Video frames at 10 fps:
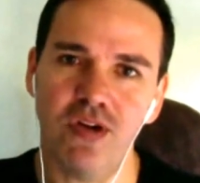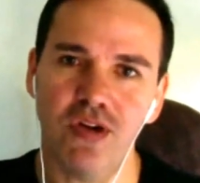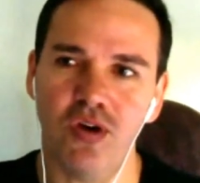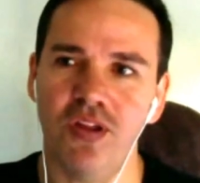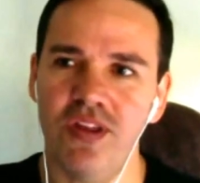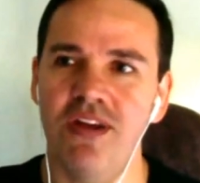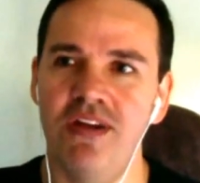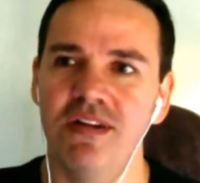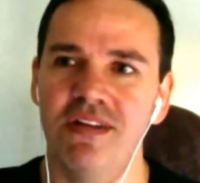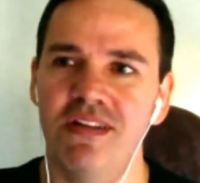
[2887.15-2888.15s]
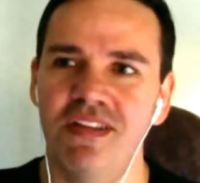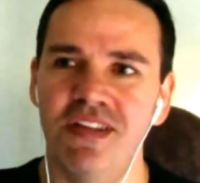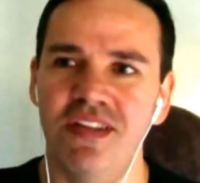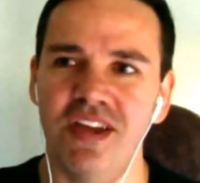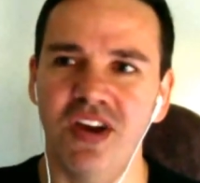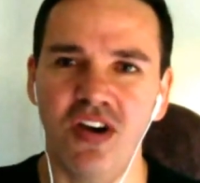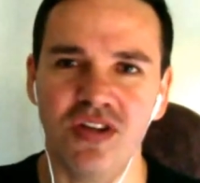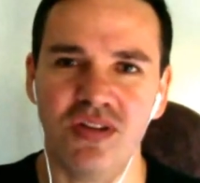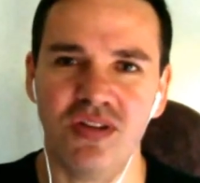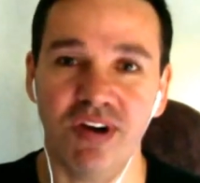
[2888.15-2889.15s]
you know that they're going to
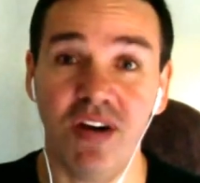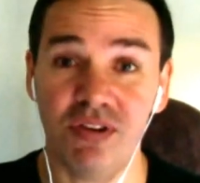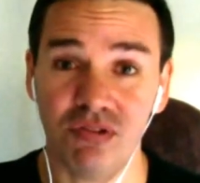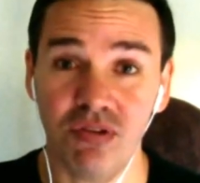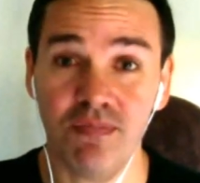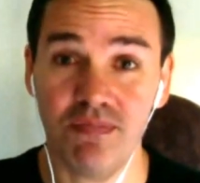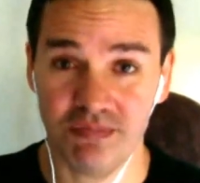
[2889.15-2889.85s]
survive the group